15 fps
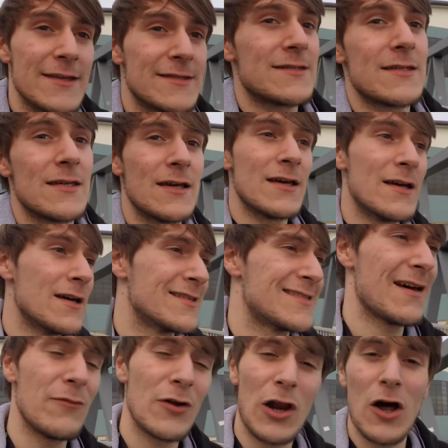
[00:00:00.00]
It's
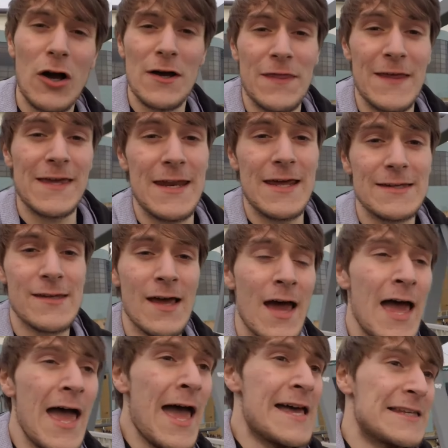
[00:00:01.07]
seven o'clock, I think it is.
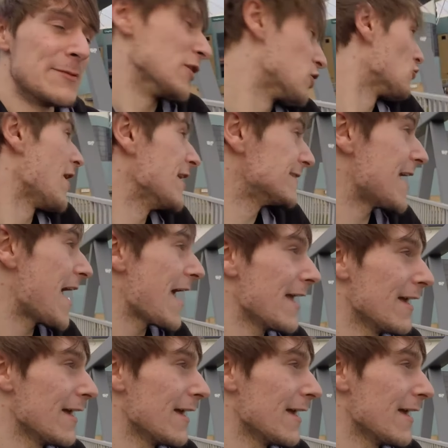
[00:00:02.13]
It's been a great day.